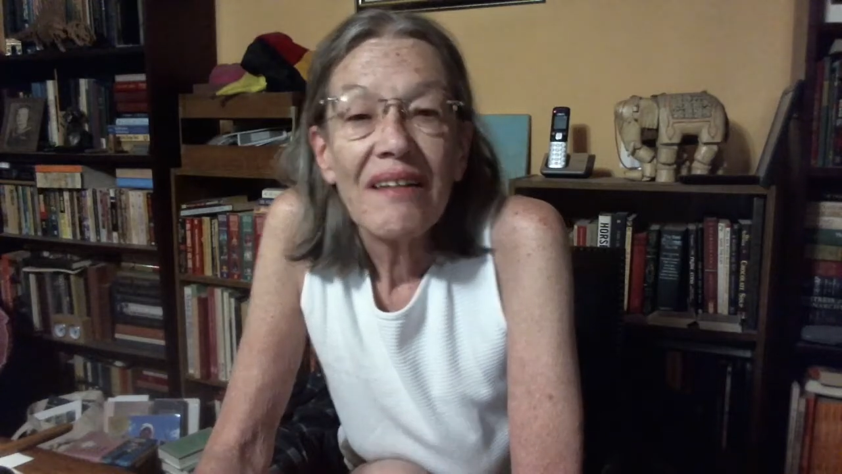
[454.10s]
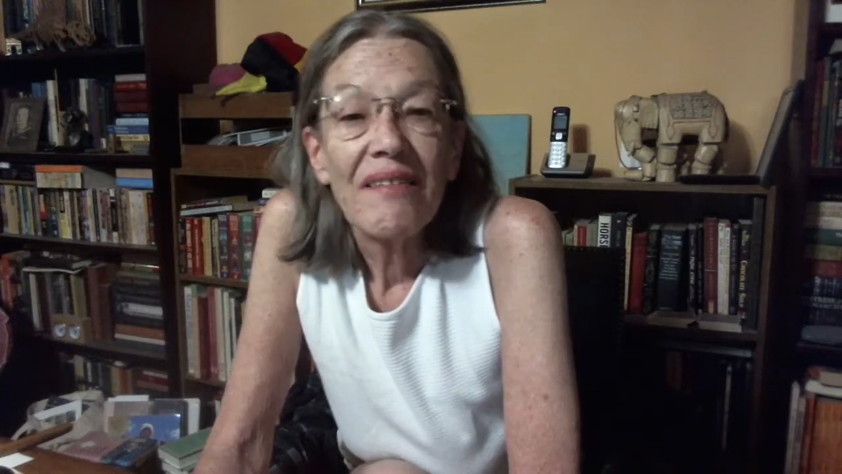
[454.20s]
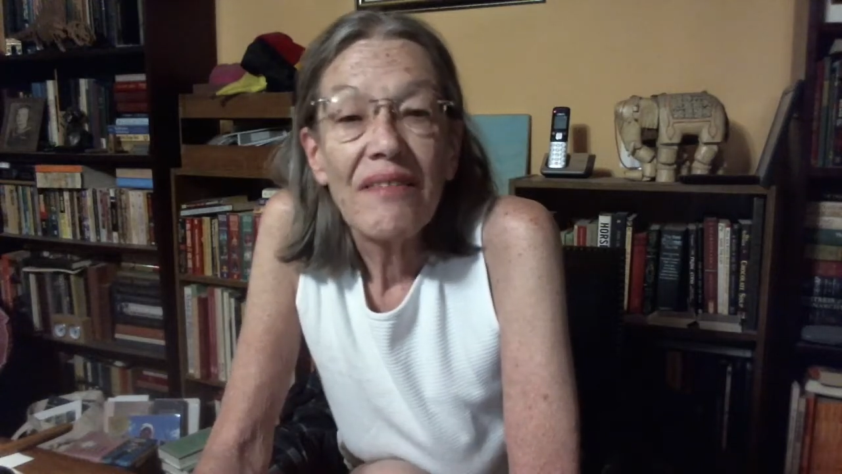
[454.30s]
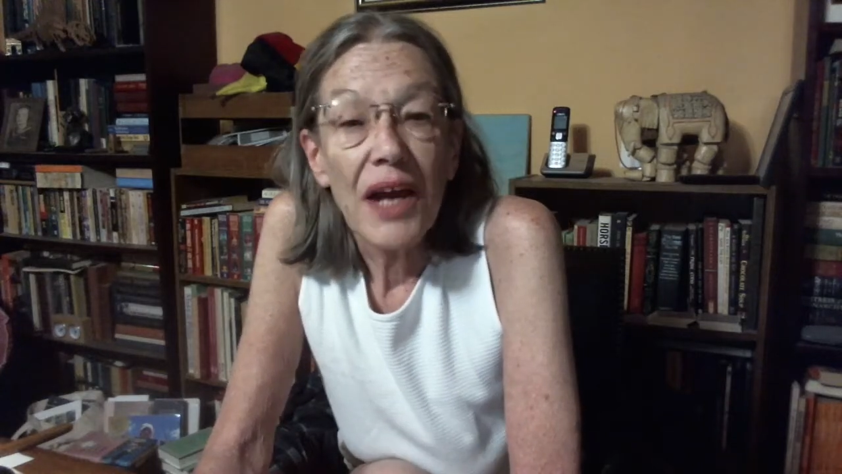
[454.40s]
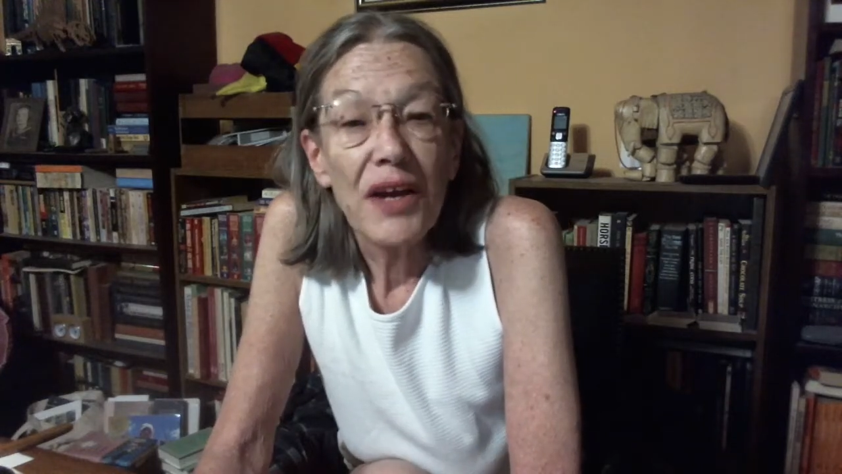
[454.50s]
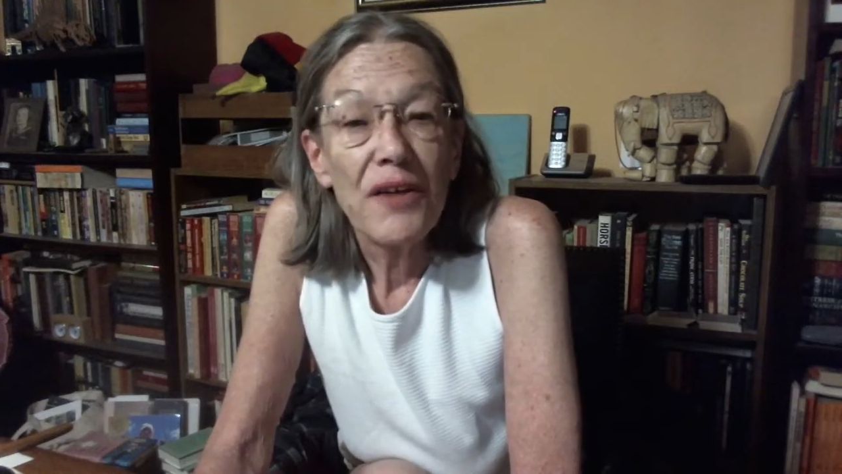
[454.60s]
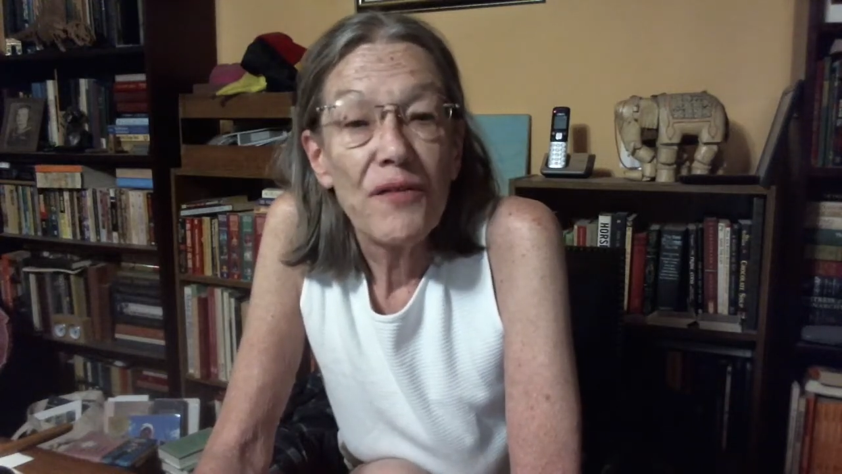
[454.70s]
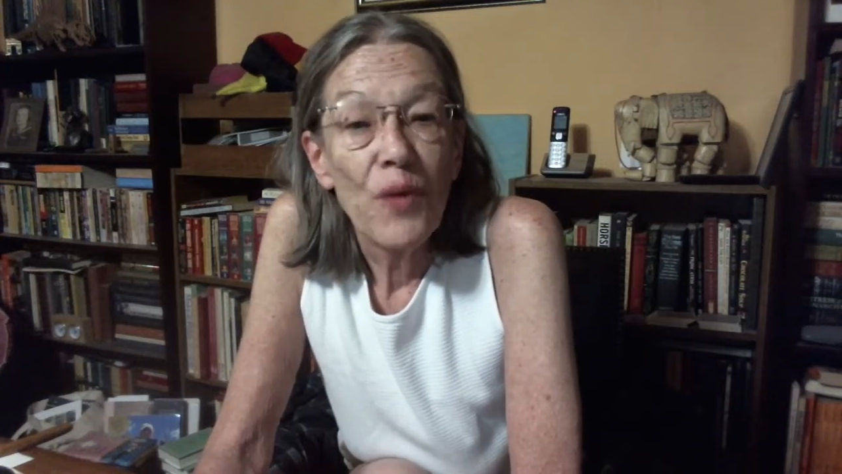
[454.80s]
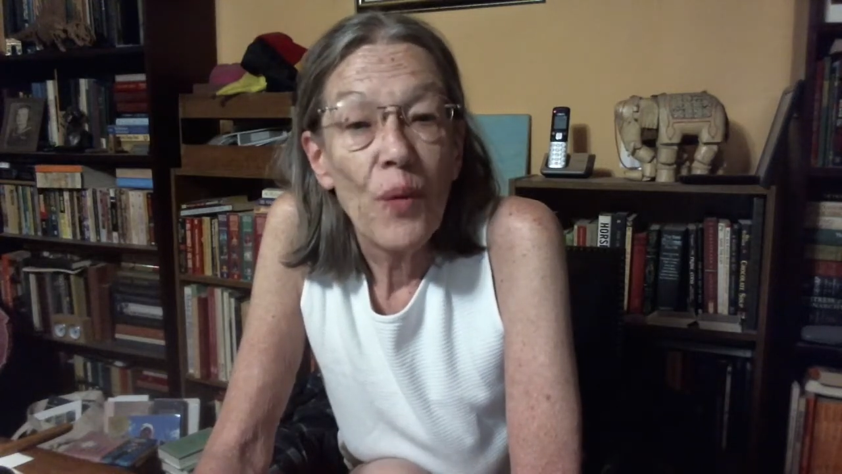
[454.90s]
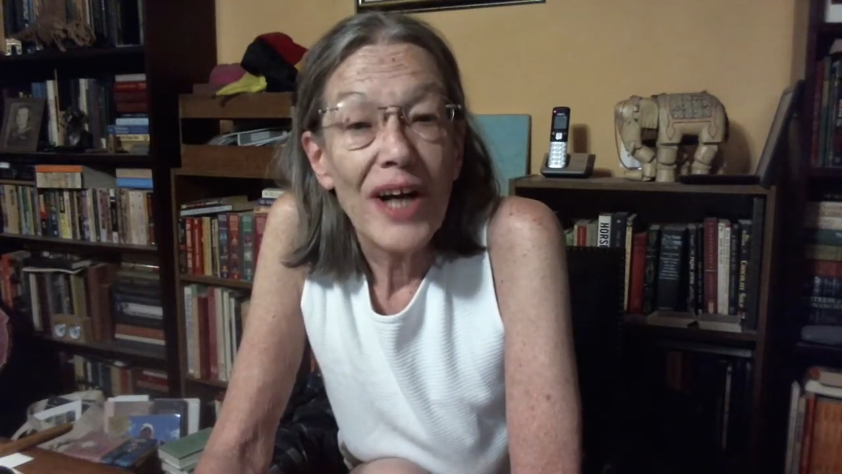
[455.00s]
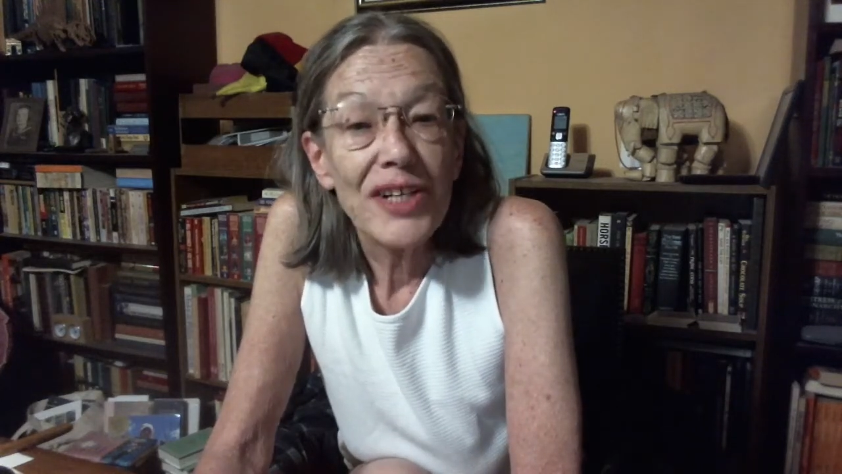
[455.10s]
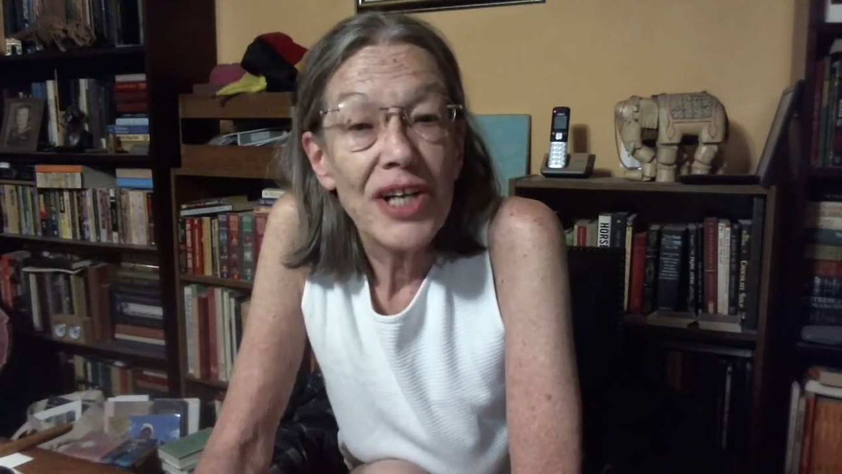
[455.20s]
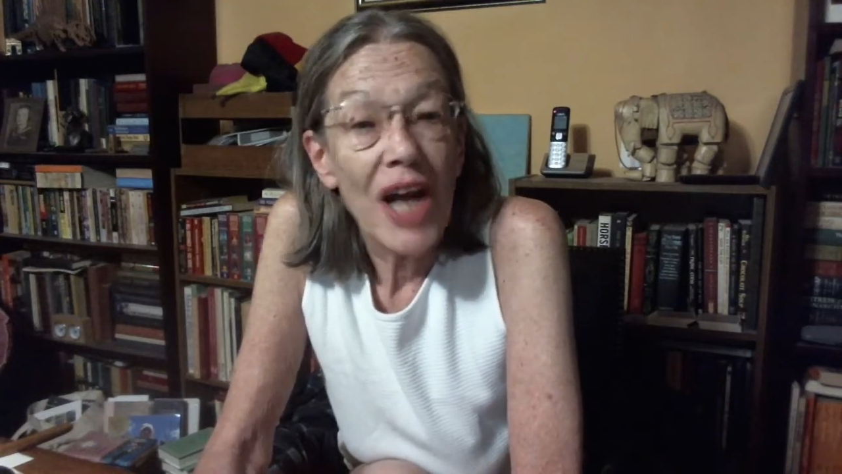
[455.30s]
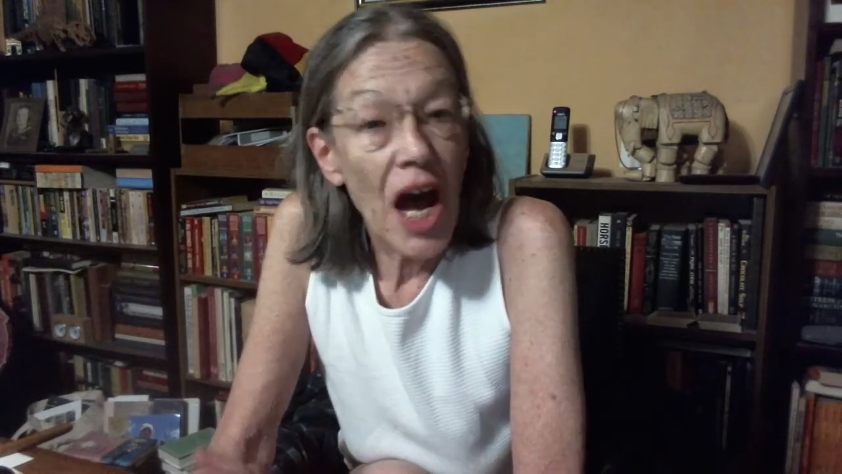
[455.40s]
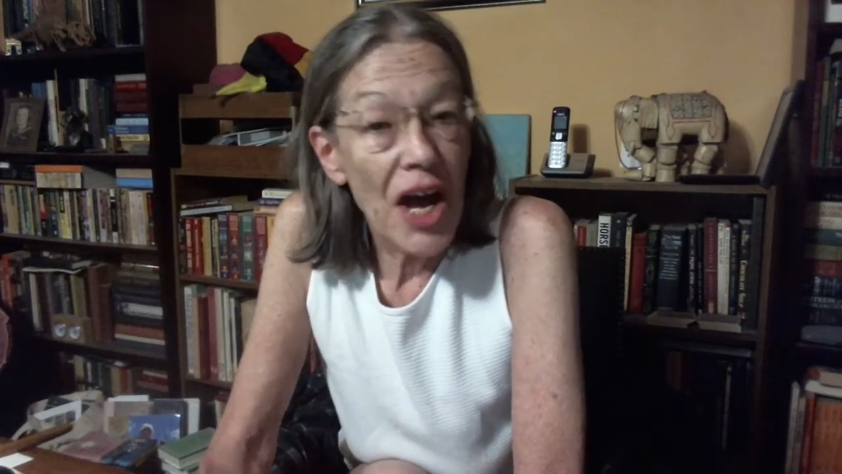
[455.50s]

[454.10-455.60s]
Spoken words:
Thank you for watching. I